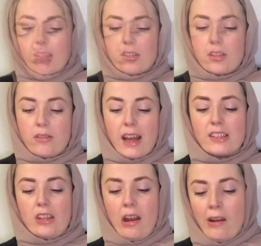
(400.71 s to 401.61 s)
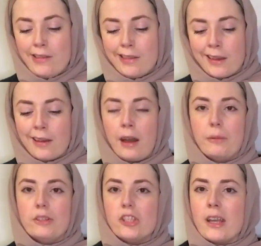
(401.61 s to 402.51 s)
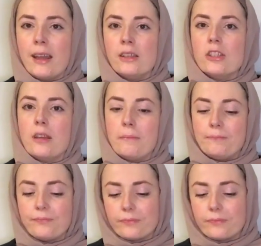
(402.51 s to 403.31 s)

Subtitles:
So that's the only thing I would change, that